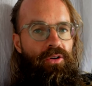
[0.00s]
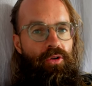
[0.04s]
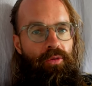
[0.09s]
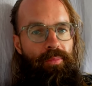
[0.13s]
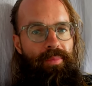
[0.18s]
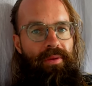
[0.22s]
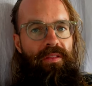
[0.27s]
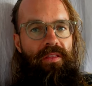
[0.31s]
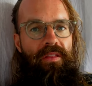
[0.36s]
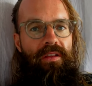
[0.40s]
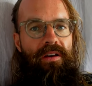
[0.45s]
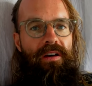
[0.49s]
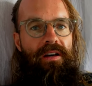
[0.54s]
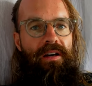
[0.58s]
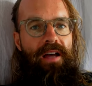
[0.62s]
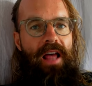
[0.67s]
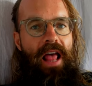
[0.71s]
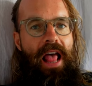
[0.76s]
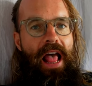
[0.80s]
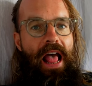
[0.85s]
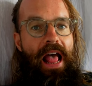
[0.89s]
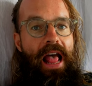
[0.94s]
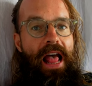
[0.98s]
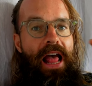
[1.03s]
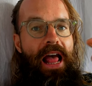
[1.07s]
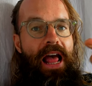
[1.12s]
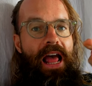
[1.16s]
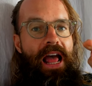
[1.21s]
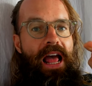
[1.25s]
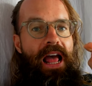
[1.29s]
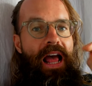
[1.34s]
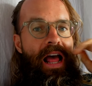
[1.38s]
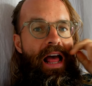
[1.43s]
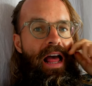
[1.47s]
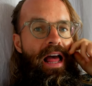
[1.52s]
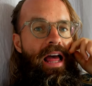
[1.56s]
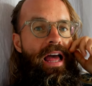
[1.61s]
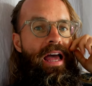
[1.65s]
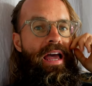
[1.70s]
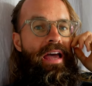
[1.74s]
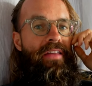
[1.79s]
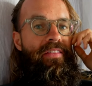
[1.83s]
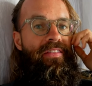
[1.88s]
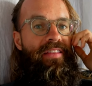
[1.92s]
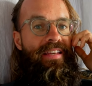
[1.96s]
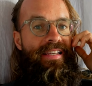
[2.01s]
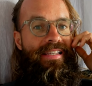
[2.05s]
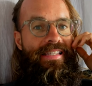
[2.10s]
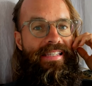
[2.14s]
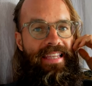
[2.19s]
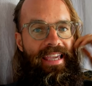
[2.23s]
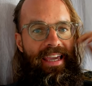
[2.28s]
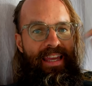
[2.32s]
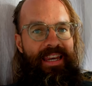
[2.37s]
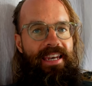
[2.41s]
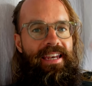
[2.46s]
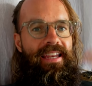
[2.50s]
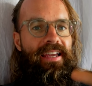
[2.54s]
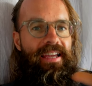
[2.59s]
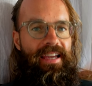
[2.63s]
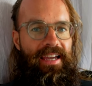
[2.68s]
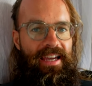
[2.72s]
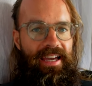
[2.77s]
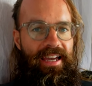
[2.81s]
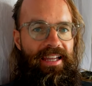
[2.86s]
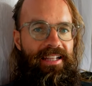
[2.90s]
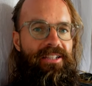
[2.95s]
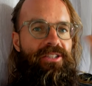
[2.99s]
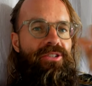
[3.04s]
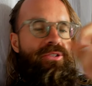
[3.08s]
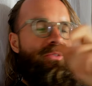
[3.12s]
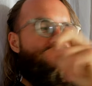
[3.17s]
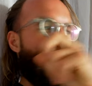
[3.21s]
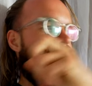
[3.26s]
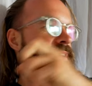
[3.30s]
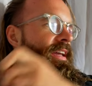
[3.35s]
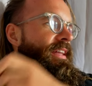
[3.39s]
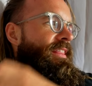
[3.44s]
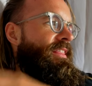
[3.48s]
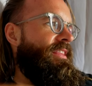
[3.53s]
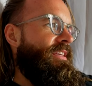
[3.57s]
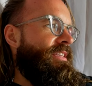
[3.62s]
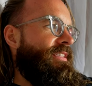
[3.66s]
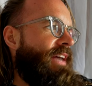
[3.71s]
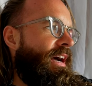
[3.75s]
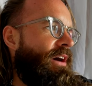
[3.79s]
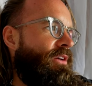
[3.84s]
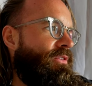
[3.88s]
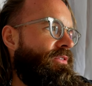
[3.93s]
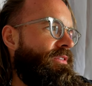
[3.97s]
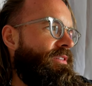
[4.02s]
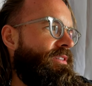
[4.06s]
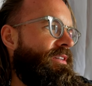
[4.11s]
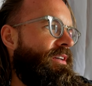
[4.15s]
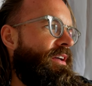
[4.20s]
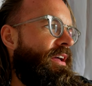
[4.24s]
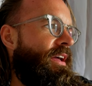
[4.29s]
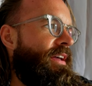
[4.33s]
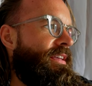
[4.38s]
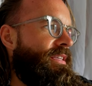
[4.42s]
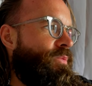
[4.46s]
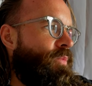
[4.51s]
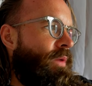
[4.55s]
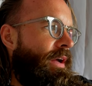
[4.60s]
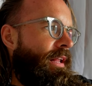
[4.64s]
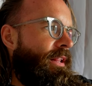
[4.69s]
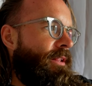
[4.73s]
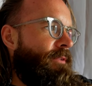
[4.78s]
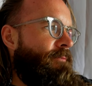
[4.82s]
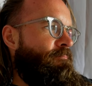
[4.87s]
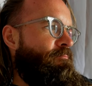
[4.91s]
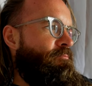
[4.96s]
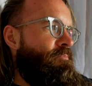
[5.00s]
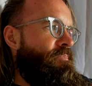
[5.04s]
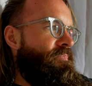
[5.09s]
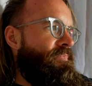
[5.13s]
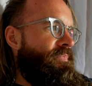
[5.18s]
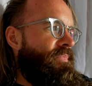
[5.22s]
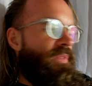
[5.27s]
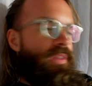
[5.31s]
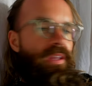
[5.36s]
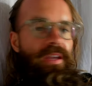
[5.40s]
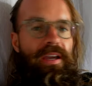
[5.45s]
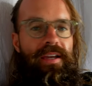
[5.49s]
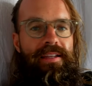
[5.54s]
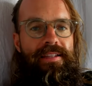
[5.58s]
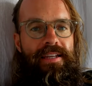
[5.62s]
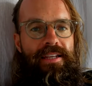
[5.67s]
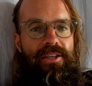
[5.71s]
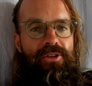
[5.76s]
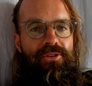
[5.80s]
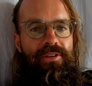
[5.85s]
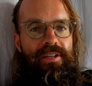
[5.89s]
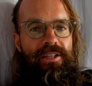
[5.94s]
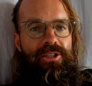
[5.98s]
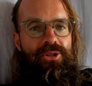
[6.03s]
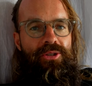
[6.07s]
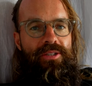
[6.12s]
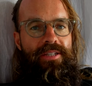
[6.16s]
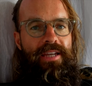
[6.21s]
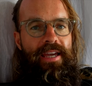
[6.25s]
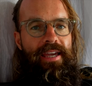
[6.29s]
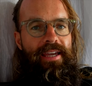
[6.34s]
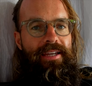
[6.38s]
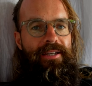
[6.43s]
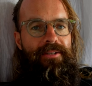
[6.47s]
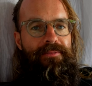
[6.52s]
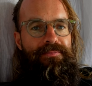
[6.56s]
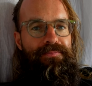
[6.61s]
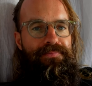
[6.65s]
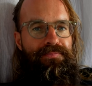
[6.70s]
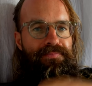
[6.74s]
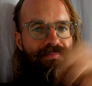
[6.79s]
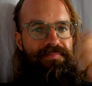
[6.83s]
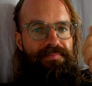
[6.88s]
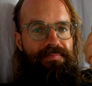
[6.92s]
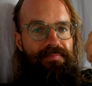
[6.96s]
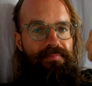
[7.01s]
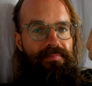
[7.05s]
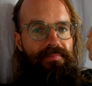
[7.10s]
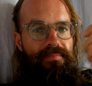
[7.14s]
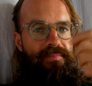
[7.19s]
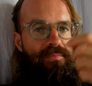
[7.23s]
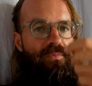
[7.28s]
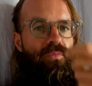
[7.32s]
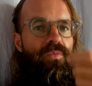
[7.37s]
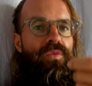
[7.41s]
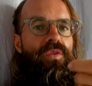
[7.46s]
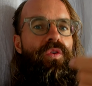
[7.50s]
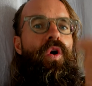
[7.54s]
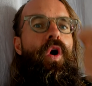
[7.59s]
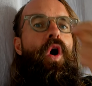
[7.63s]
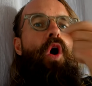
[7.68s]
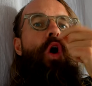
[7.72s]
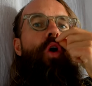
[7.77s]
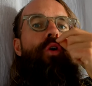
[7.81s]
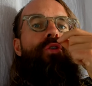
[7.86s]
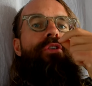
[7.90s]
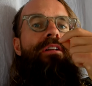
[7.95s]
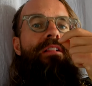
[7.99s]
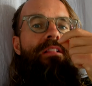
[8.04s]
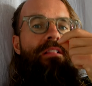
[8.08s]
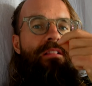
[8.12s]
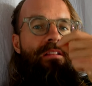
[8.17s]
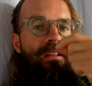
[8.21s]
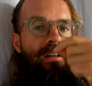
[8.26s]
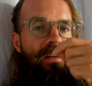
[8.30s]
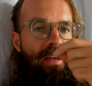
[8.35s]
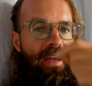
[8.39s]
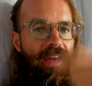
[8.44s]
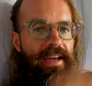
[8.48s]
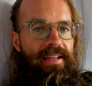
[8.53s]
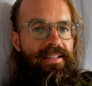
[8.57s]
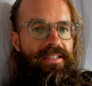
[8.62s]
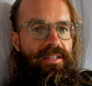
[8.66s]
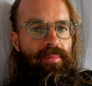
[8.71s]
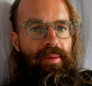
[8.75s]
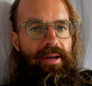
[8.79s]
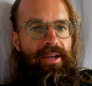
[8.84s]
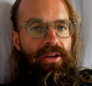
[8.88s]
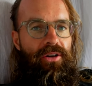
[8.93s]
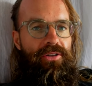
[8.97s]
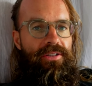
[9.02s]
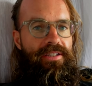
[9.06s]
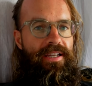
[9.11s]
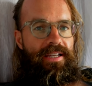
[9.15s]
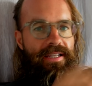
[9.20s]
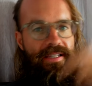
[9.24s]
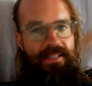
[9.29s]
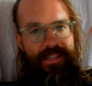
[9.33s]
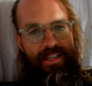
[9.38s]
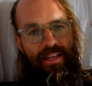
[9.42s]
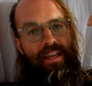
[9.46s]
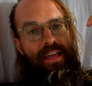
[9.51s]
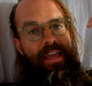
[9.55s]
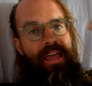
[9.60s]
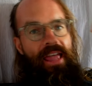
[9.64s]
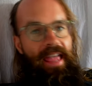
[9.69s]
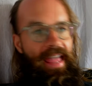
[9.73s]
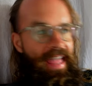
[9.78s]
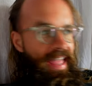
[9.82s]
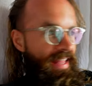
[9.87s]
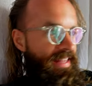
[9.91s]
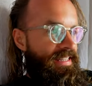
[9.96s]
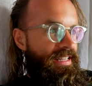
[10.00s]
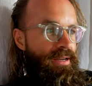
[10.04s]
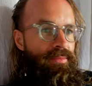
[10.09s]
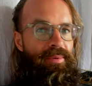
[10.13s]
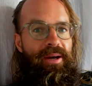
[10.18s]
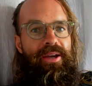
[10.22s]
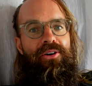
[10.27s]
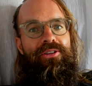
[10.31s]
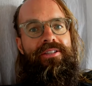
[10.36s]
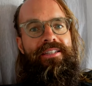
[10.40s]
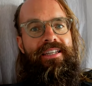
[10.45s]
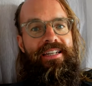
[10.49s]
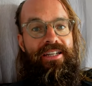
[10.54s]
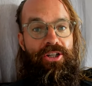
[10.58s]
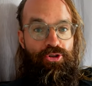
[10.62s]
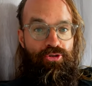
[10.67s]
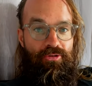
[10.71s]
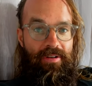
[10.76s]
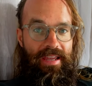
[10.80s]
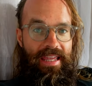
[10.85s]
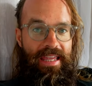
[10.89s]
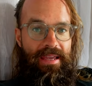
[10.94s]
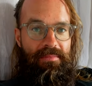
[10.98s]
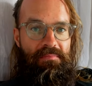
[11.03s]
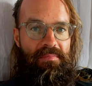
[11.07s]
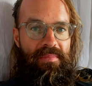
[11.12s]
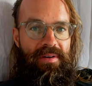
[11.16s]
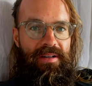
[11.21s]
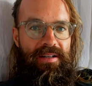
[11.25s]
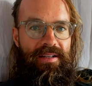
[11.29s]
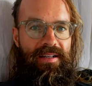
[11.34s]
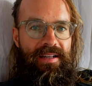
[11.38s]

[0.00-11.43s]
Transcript: open the skin and to get this out as well. And then you need to take oral antibiotics, antibiotic cream,